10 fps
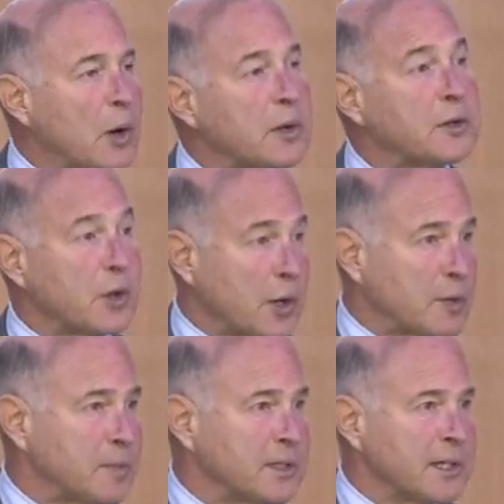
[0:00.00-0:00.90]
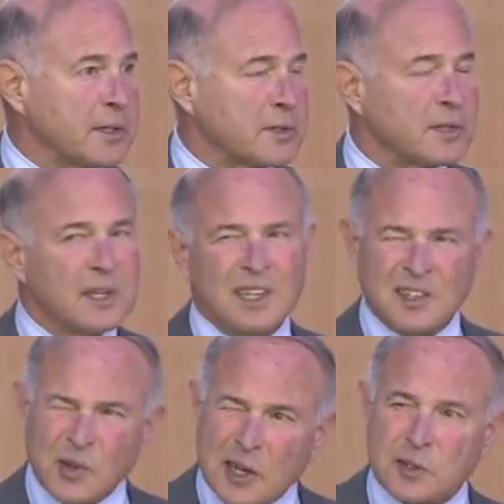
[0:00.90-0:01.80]
own internal police.
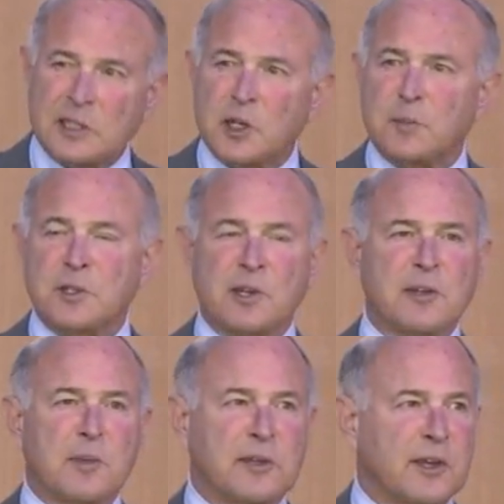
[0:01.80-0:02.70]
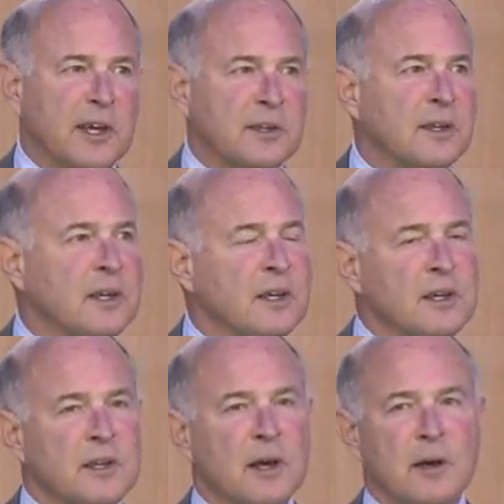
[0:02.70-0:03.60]
Try to say a little bit something about that
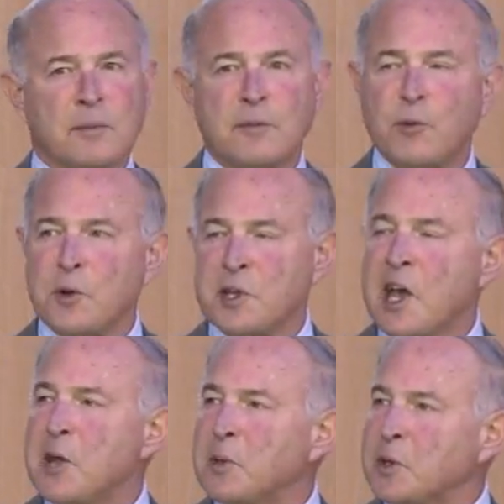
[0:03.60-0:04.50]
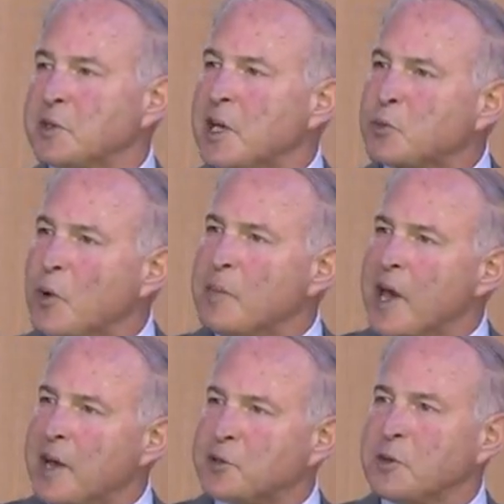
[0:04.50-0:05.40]
uh, before the end, because that's where
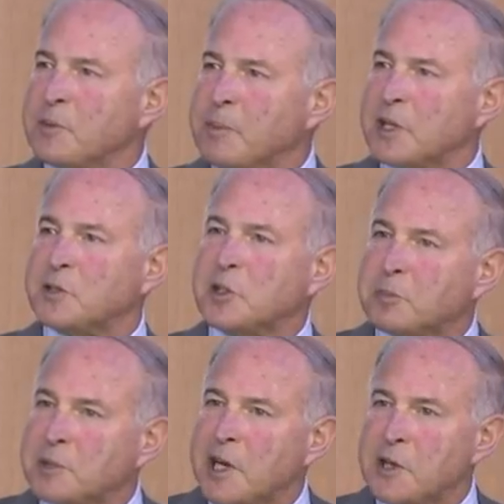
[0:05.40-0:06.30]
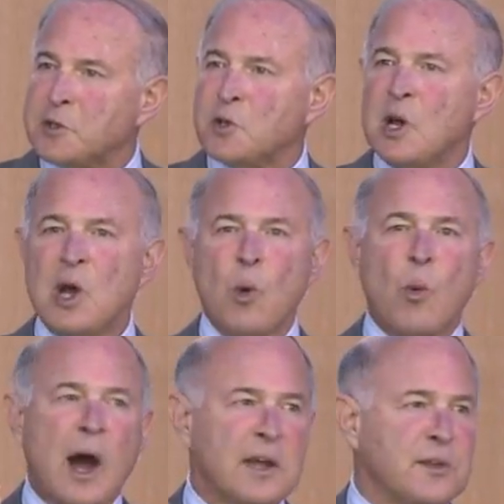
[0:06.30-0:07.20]
Madison best explains
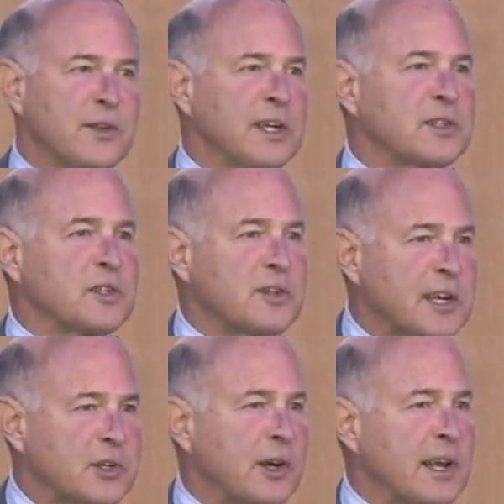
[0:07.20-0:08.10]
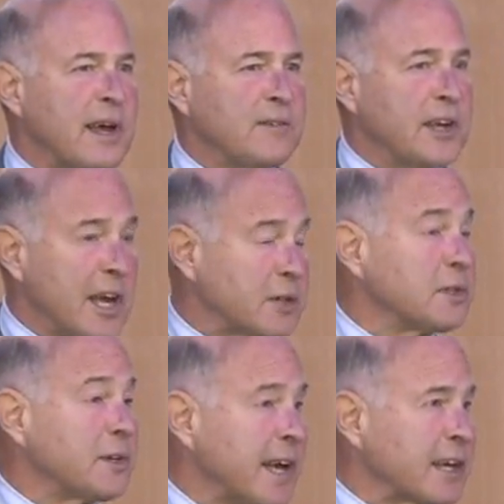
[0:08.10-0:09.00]
why he thinks it's necessary to have a
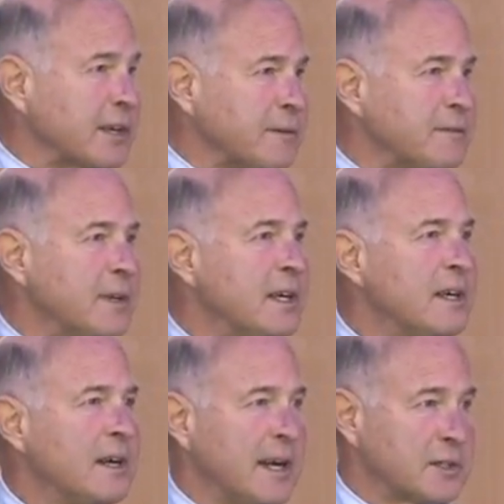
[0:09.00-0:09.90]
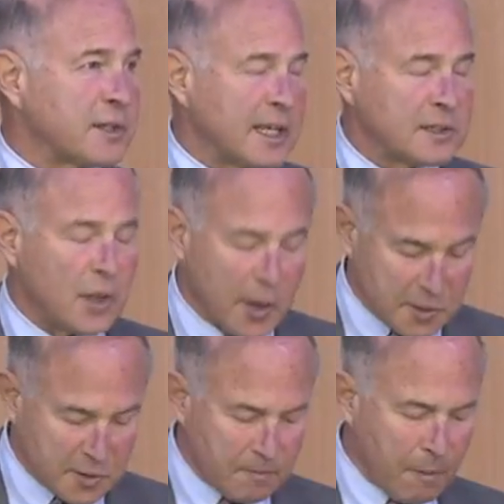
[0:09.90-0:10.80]
national negative on state
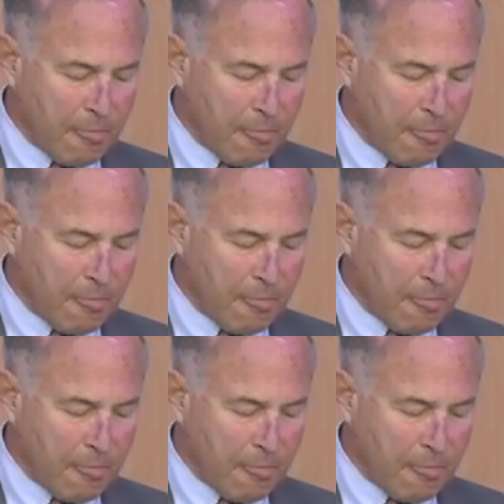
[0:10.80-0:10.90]
laws.